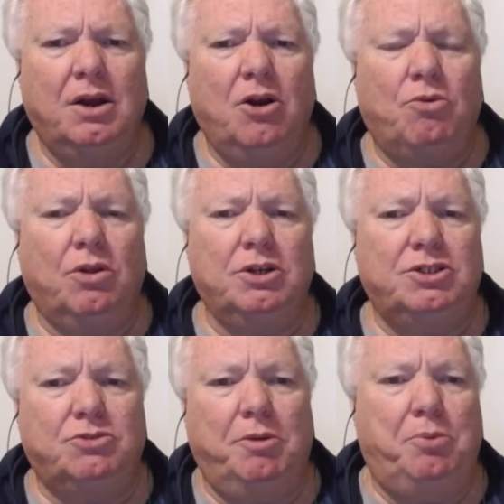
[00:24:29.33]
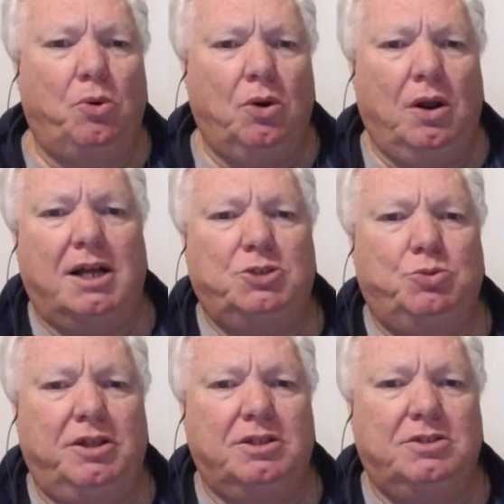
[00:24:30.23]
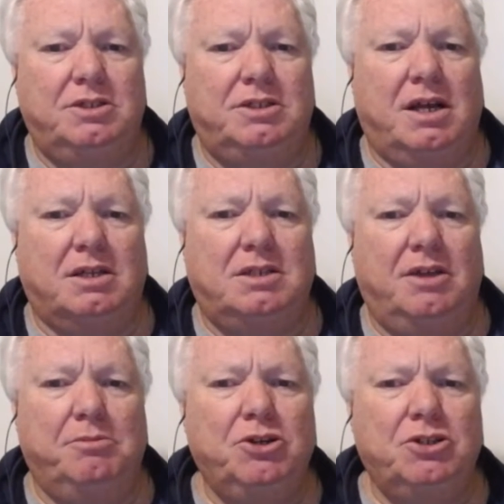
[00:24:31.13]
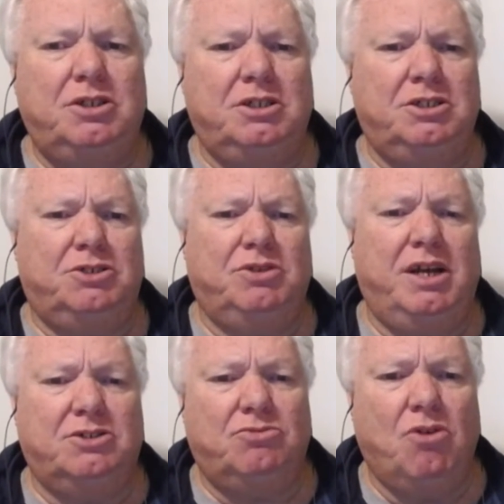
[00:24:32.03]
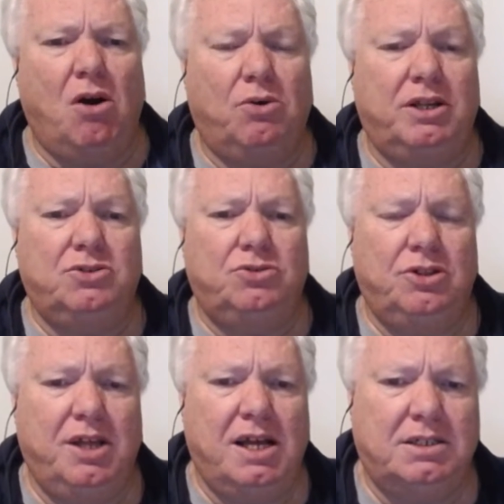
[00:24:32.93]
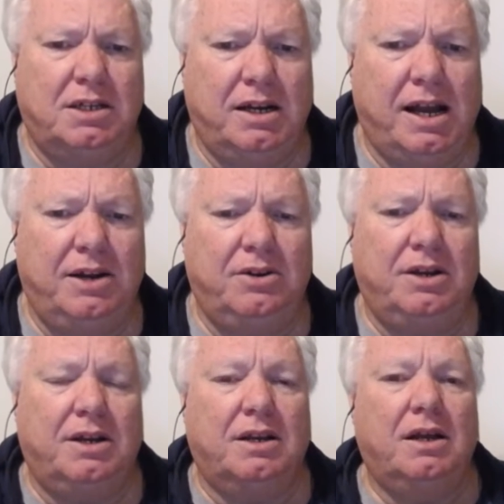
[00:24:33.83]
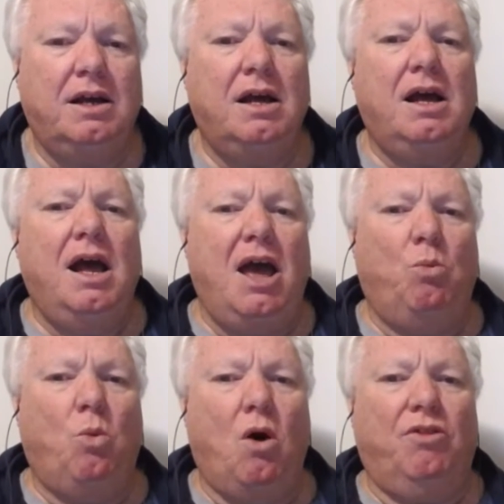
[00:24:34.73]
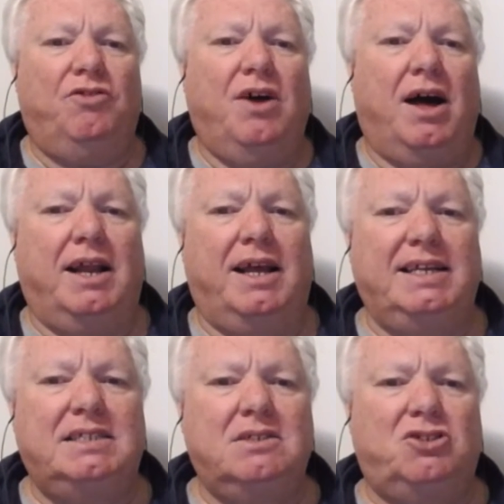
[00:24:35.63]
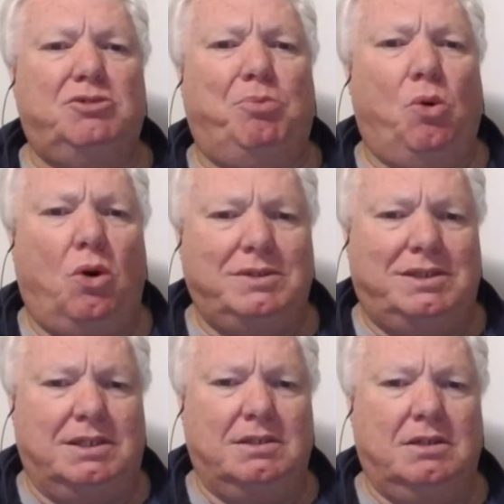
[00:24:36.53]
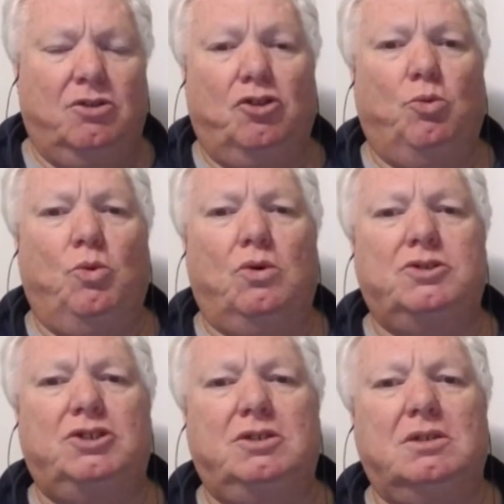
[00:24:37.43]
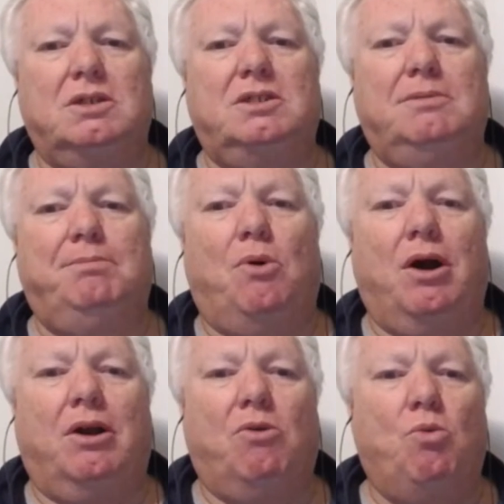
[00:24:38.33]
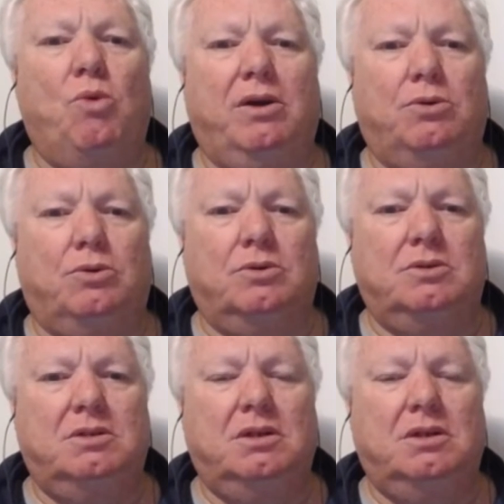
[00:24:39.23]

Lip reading: released a report last week that details how the music industry has grown in 2018. And while the data isn't surprising, the world still isn't buying records.